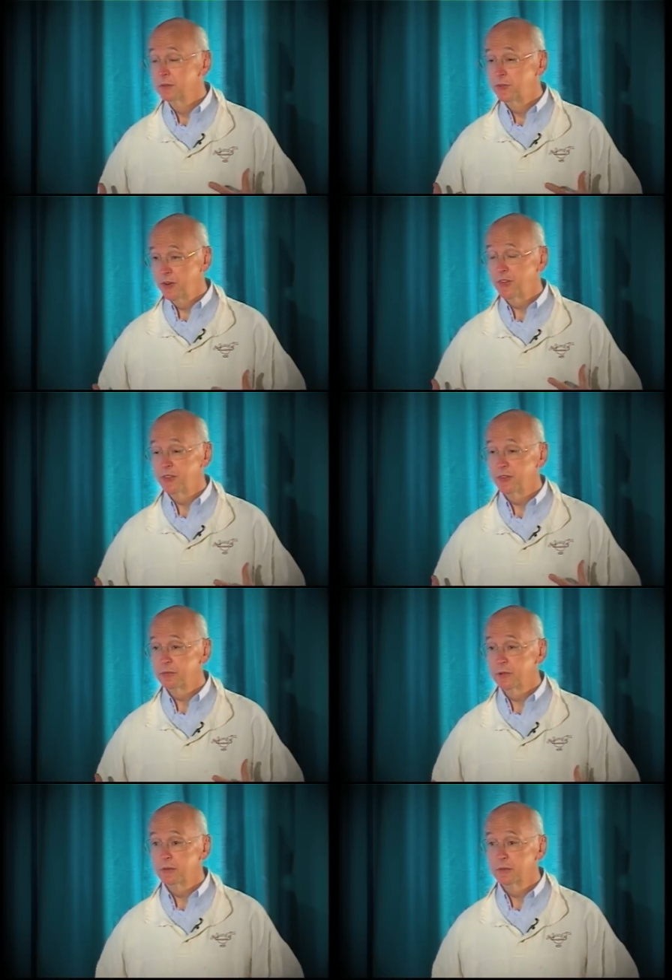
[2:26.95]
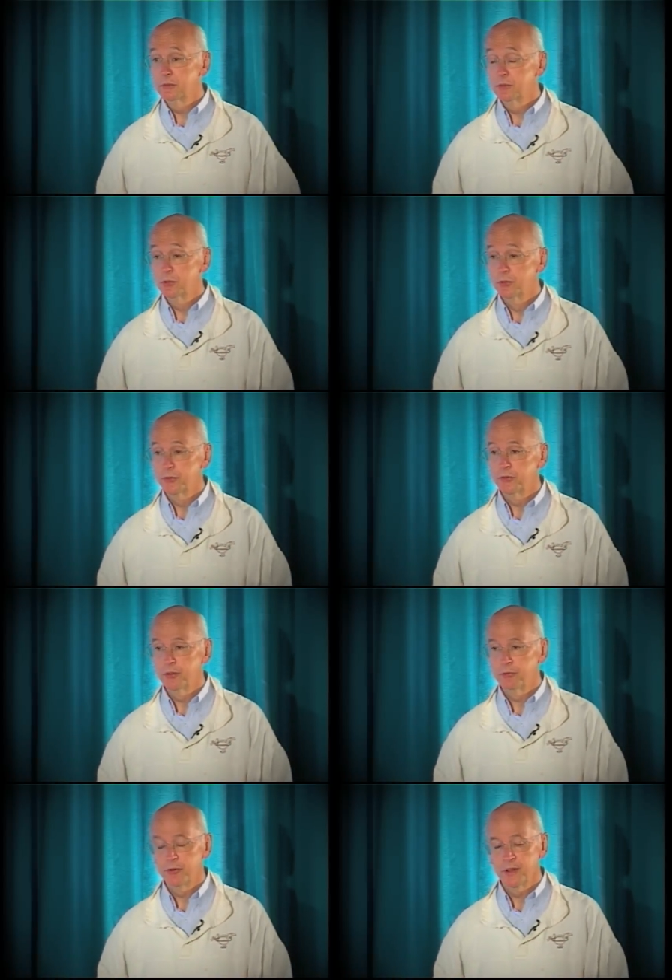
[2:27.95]
Stress is a real cause of
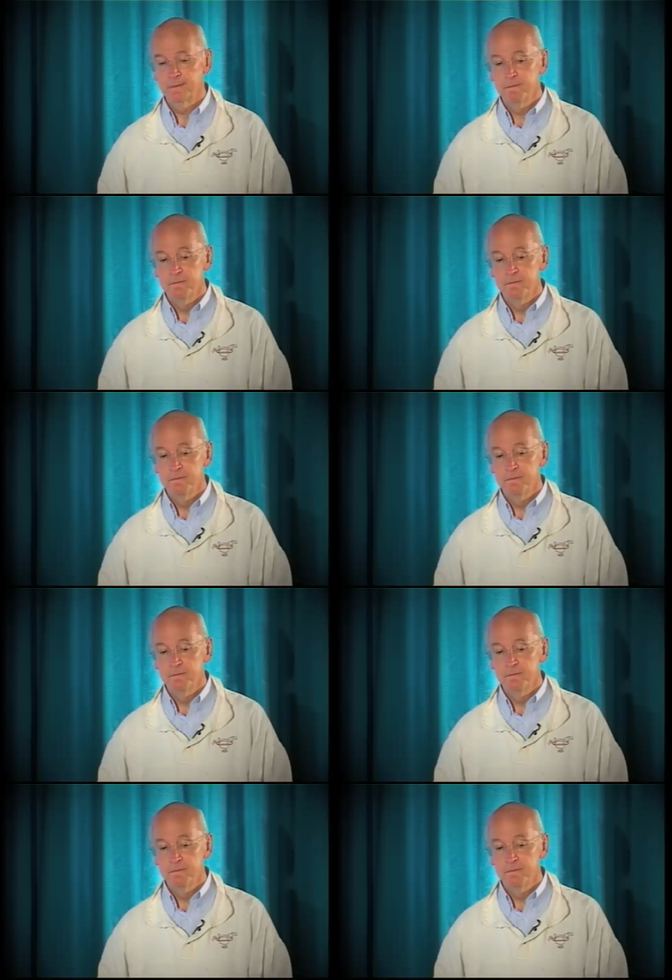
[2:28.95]
suffering.